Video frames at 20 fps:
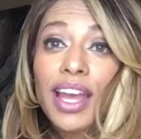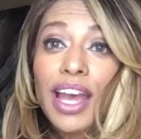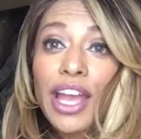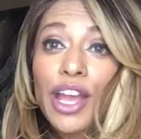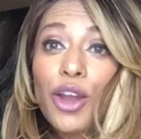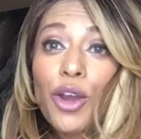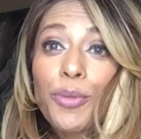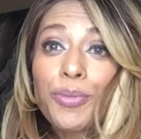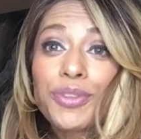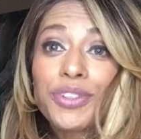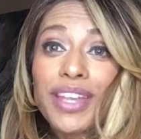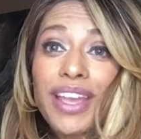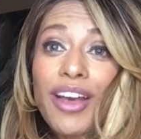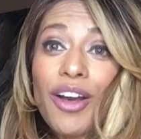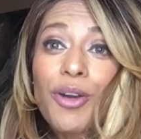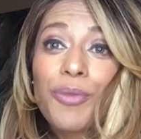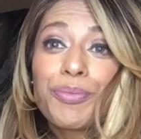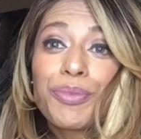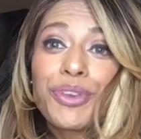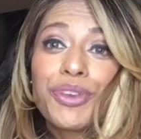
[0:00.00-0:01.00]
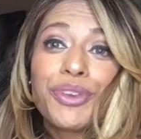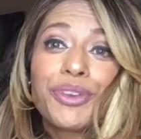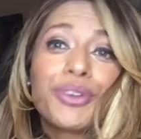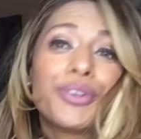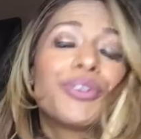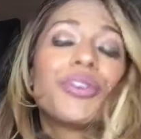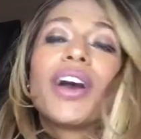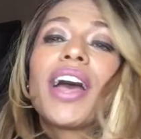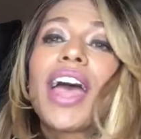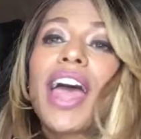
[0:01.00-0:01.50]
I hope to help
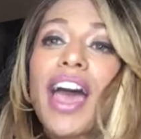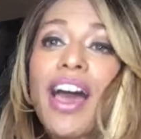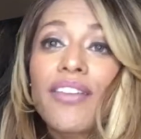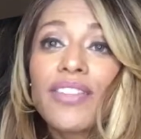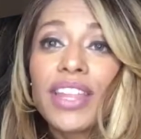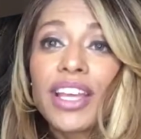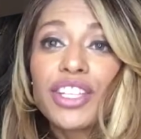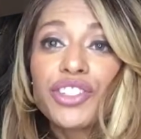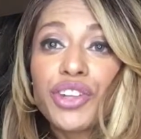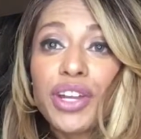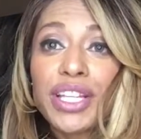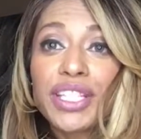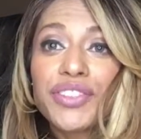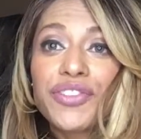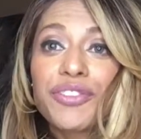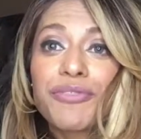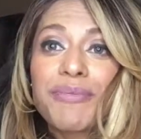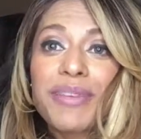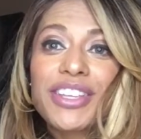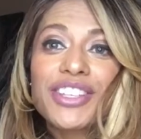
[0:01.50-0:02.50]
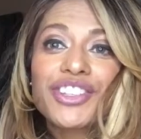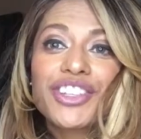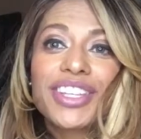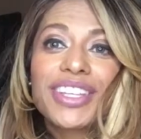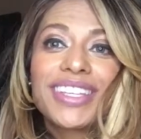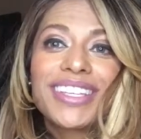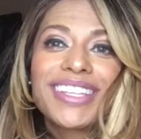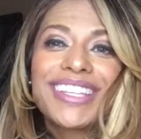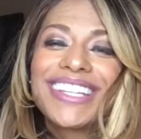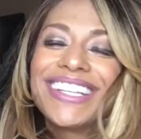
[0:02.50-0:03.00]
you have that
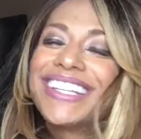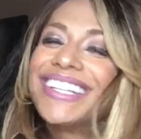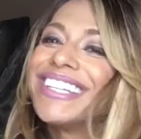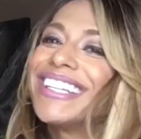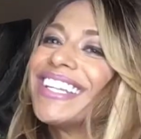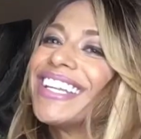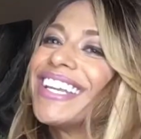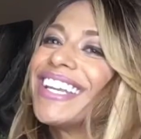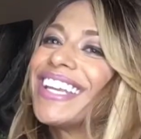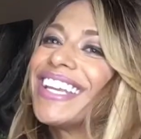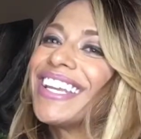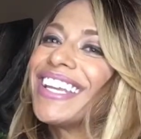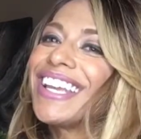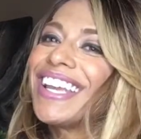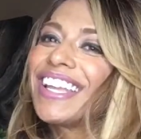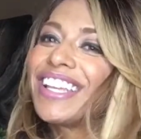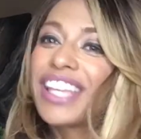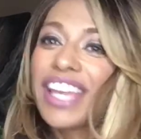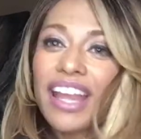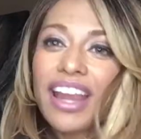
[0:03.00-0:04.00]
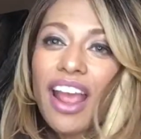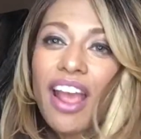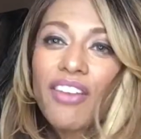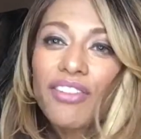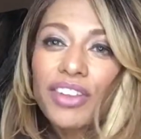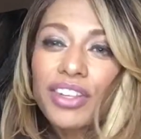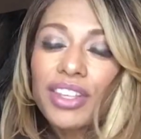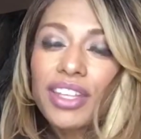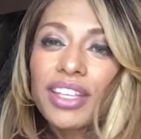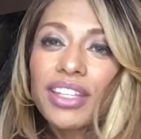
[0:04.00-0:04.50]
transformation and get
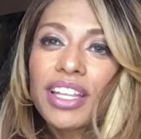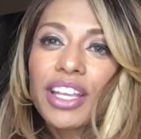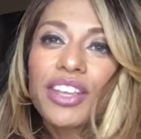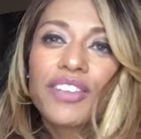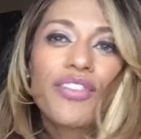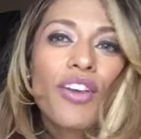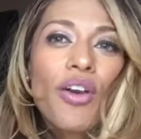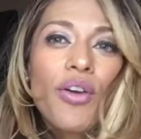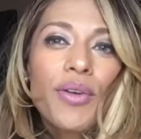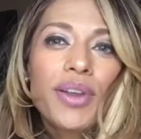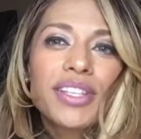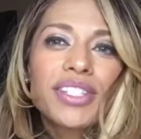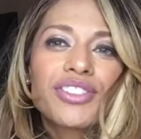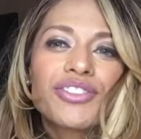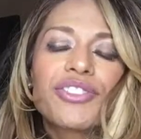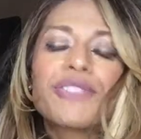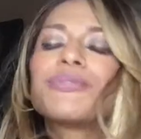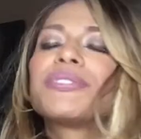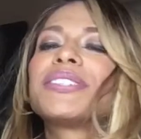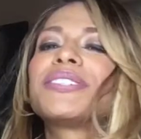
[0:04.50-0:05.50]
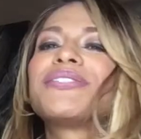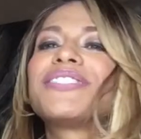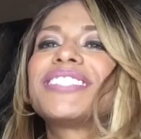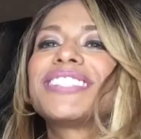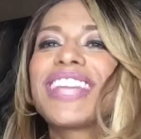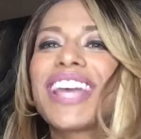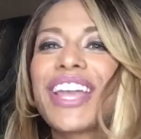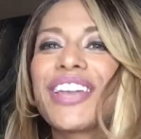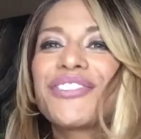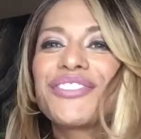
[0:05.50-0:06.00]
everything that you've always dreamed of
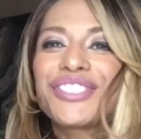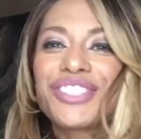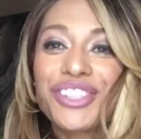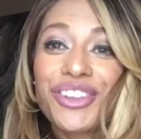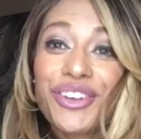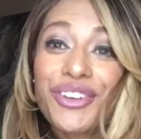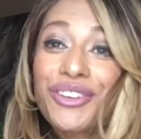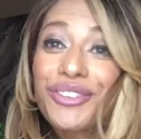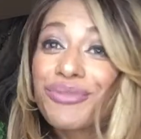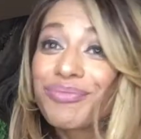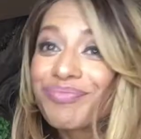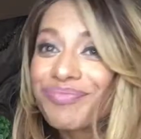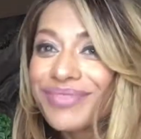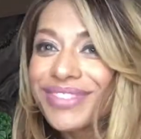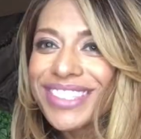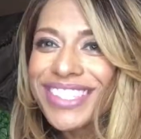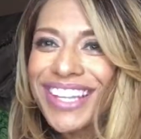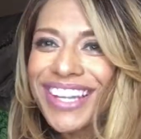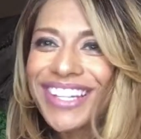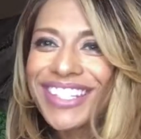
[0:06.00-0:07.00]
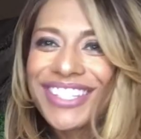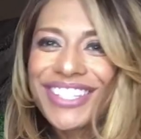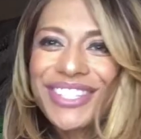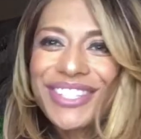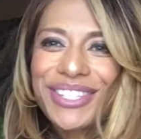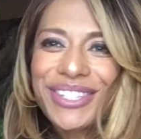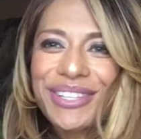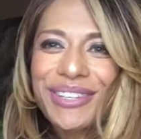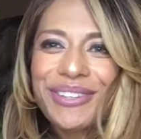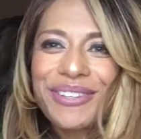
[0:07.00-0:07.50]
in life. So talk to you
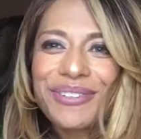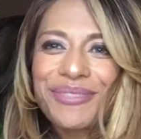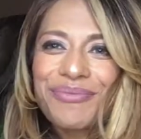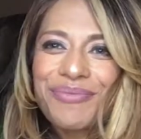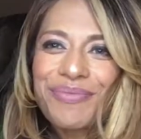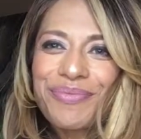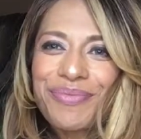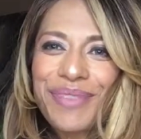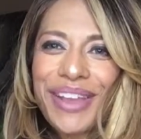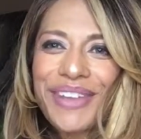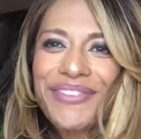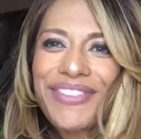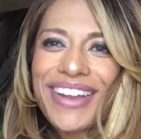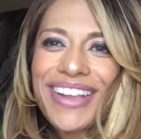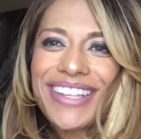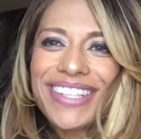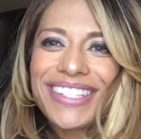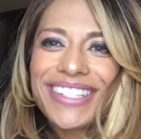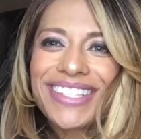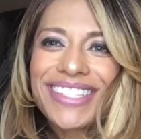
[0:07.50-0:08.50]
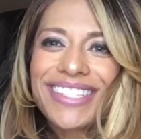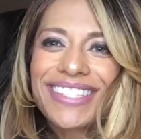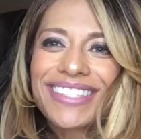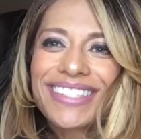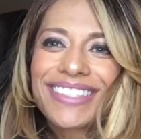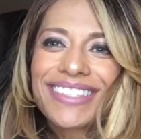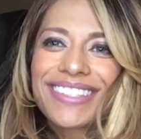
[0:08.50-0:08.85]
soon. Bye, friends.